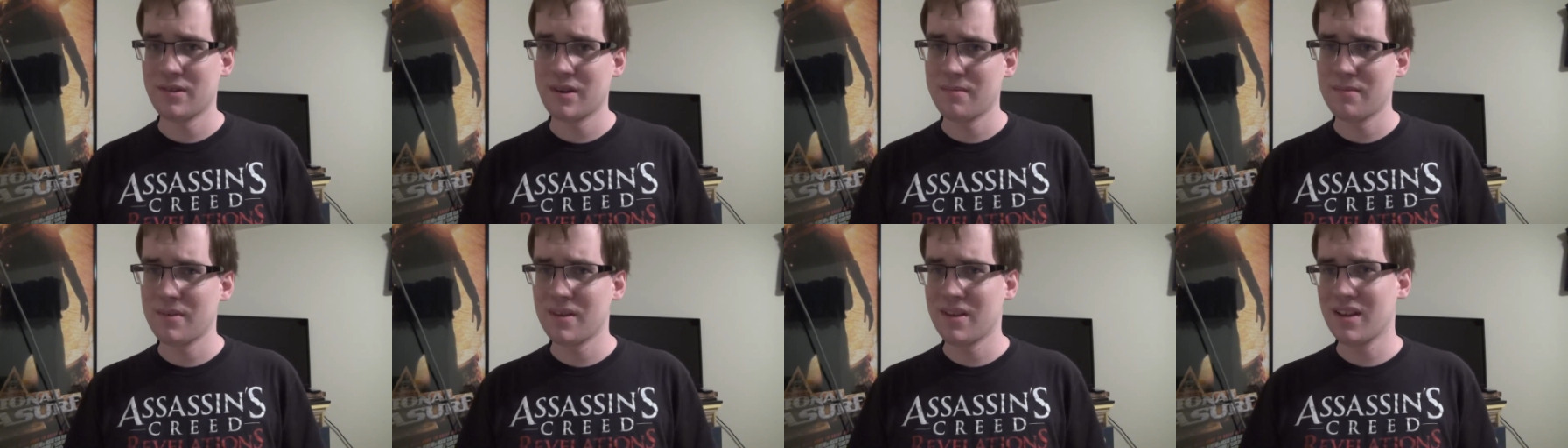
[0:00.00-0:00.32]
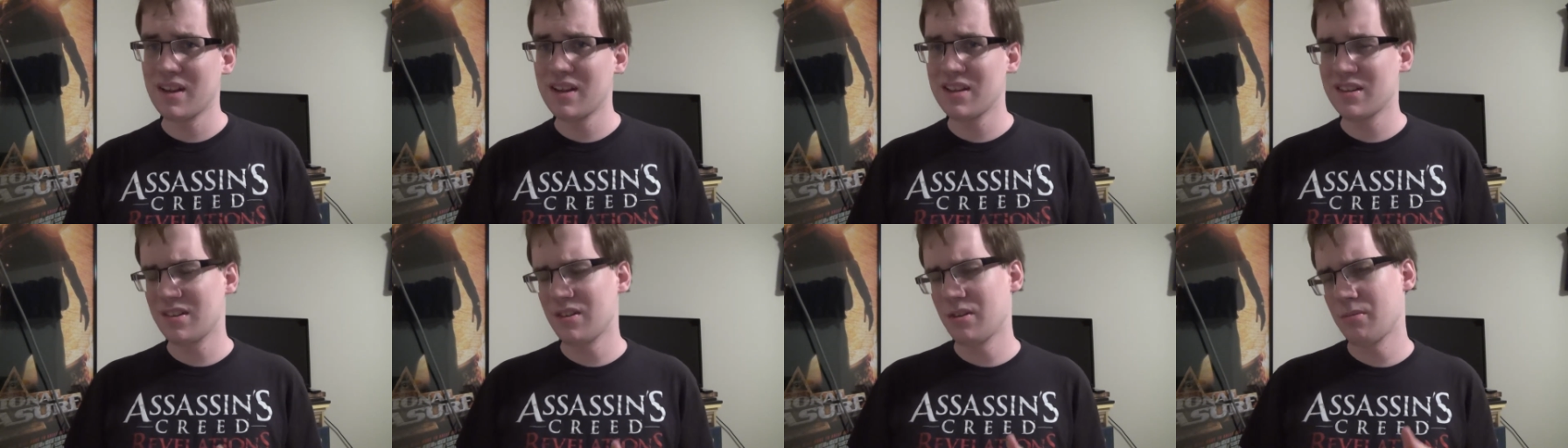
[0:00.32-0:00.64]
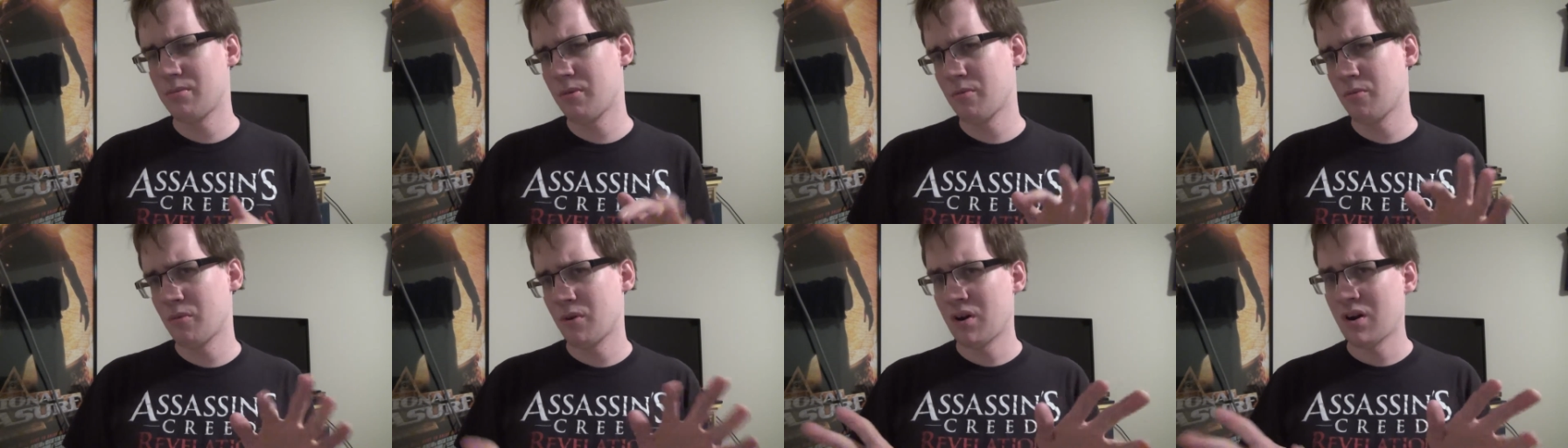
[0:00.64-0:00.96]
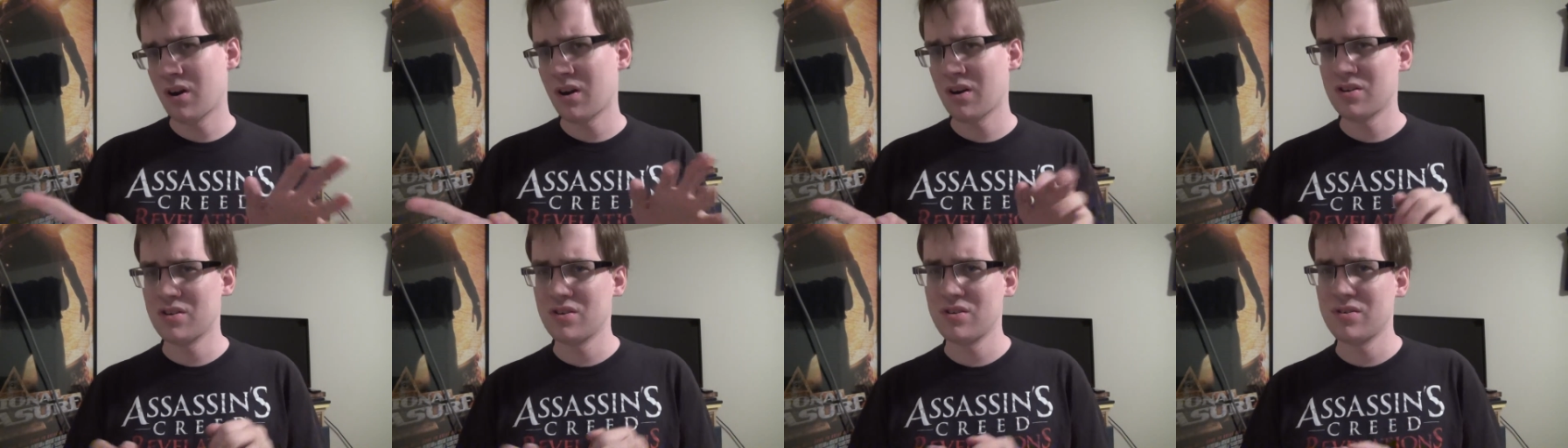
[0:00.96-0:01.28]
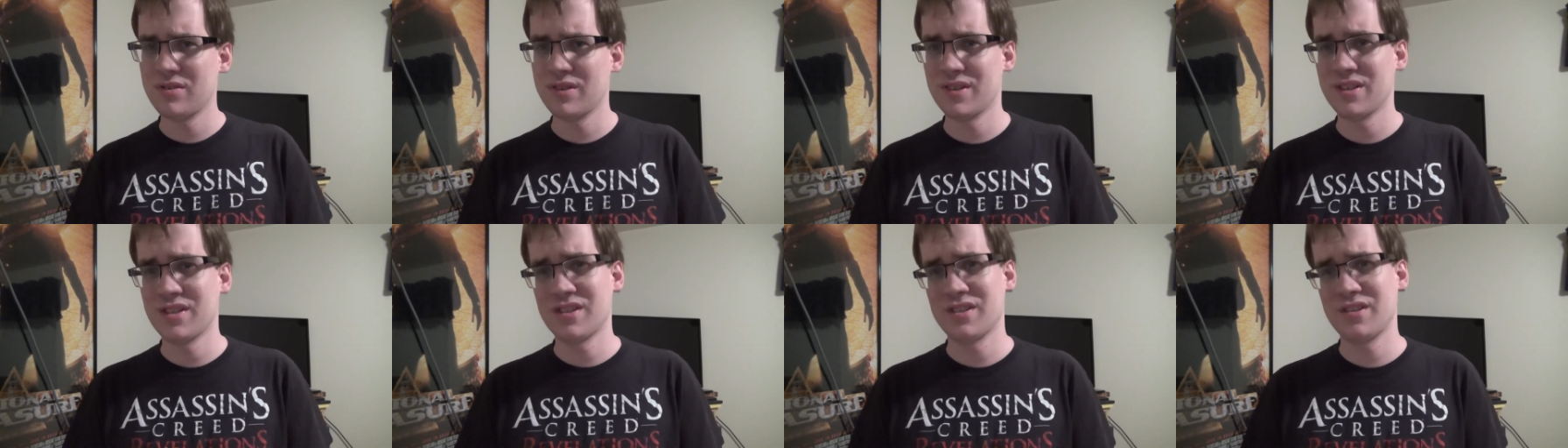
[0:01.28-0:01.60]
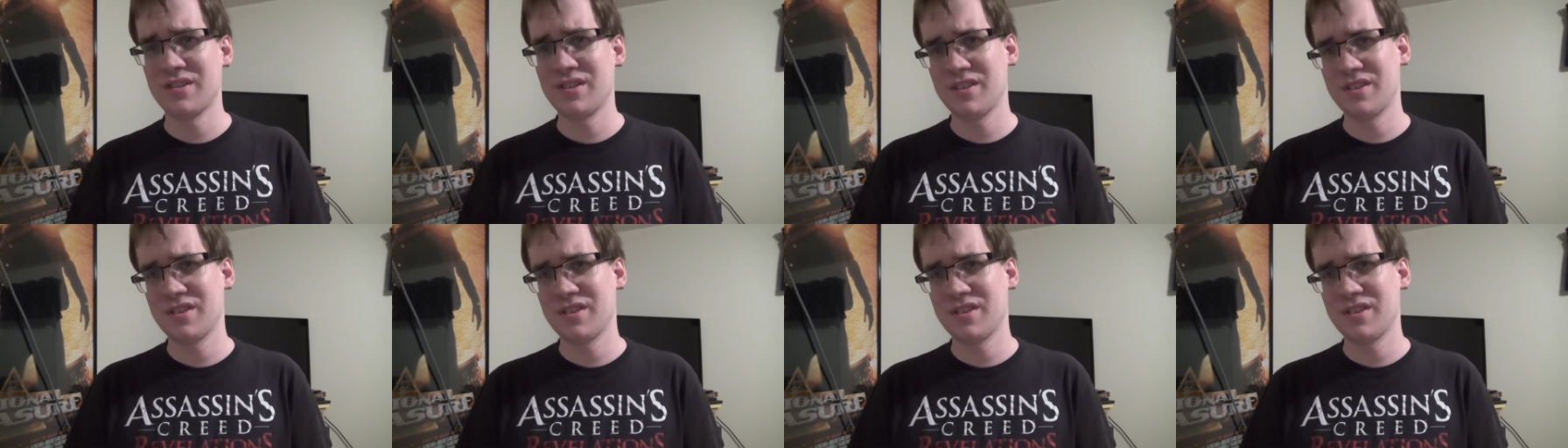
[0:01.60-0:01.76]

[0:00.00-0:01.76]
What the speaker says: I mean, he's a little bit more cartoonish in the